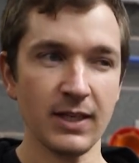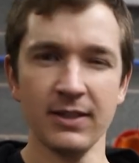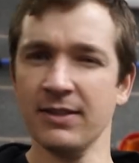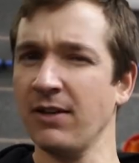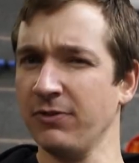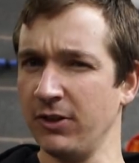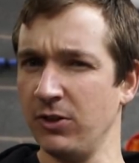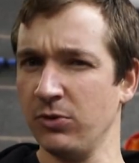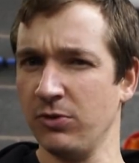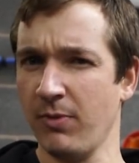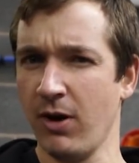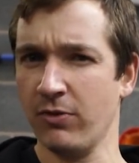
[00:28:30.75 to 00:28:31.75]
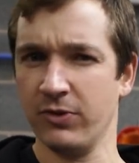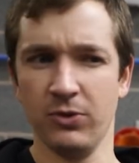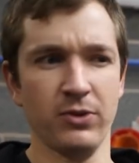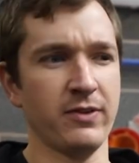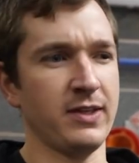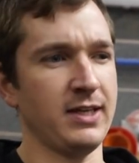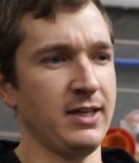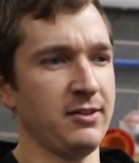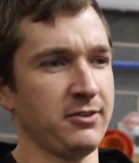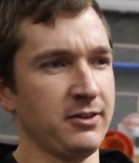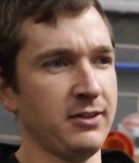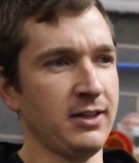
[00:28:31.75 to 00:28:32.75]
Definitely uses more fuel than the
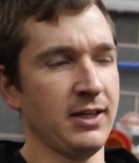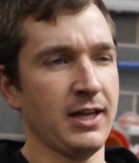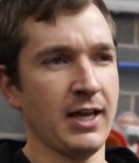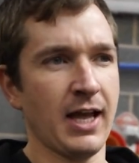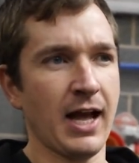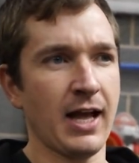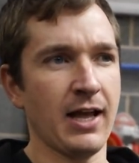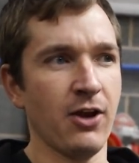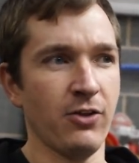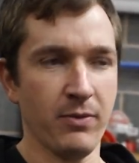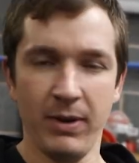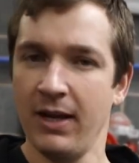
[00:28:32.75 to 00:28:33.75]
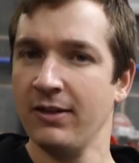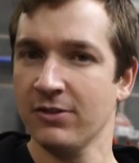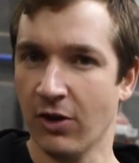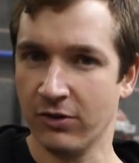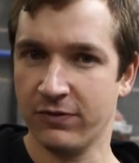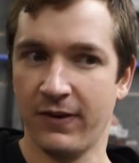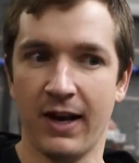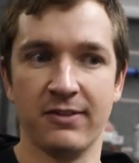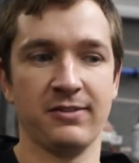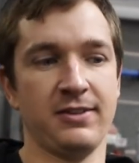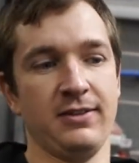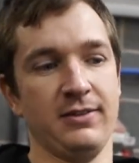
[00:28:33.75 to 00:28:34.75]
diesel. At the minute, it's not as
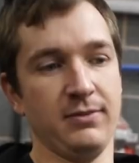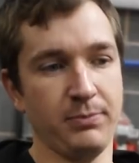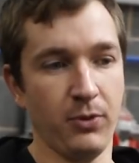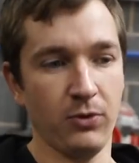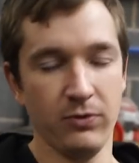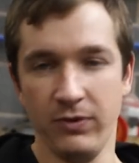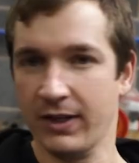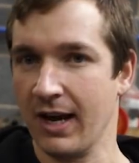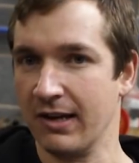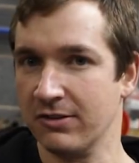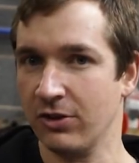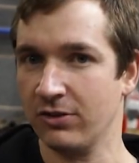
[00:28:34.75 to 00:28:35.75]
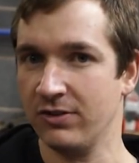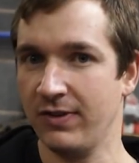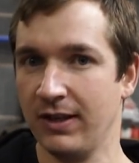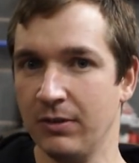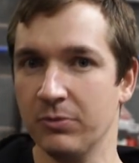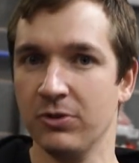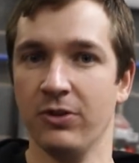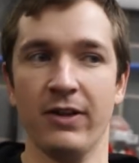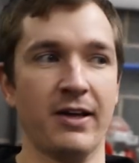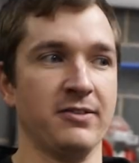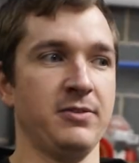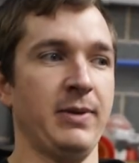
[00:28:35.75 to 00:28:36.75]
fast, but the car's not as developed, so
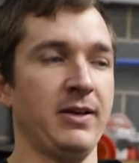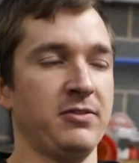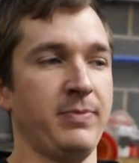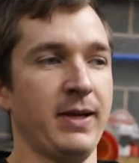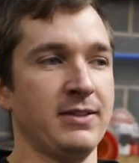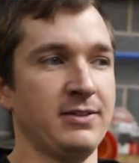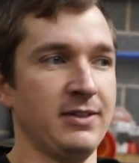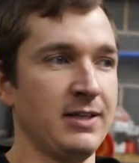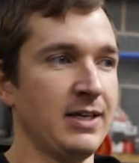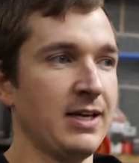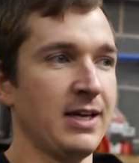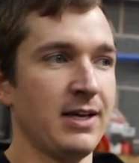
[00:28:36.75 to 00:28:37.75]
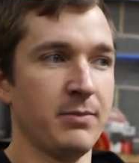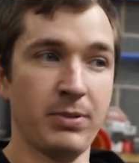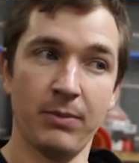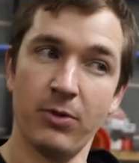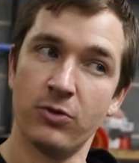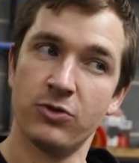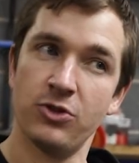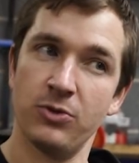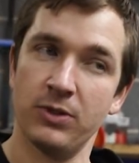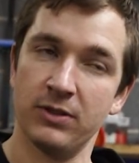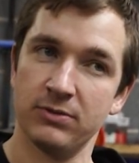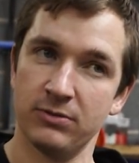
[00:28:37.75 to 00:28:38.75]
that's to be expected. But I'm not
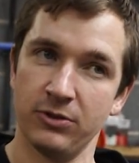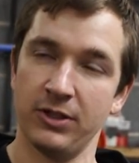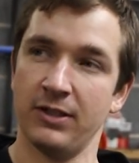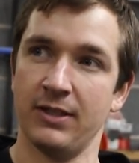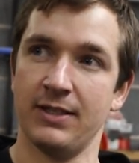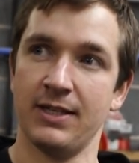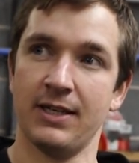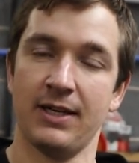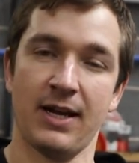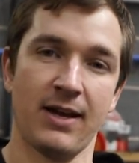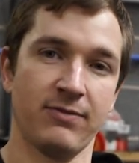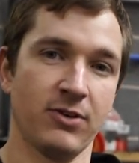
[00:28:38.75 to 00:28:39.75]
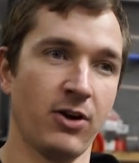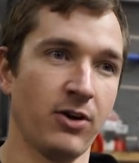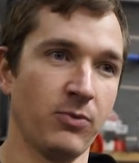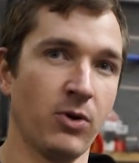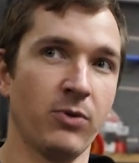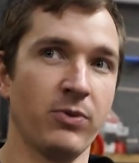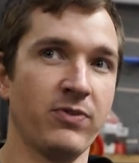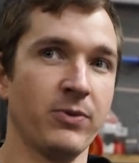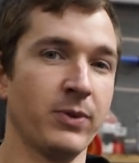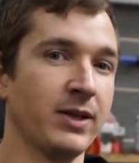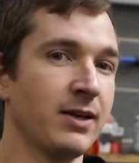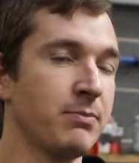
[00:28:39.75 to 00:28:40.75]
sure, looking at the data I've got and what we think
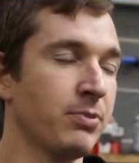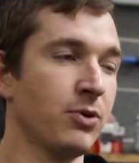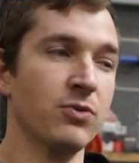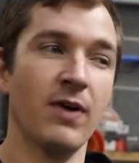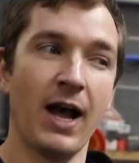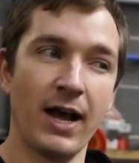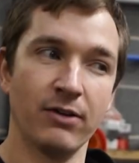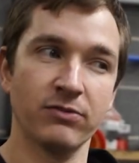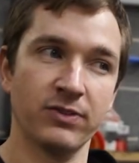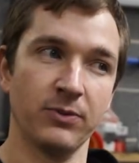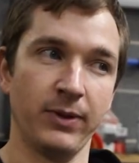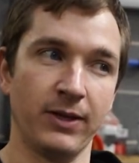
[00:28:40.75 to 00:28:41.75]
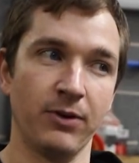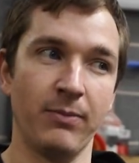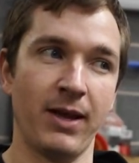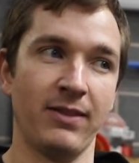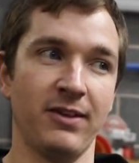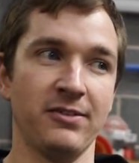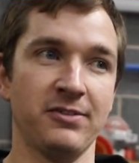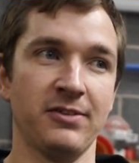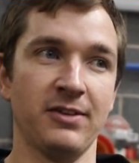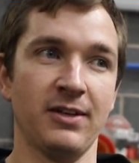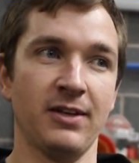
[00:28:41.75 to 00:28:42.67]
we can improve, I don't think we're going to make this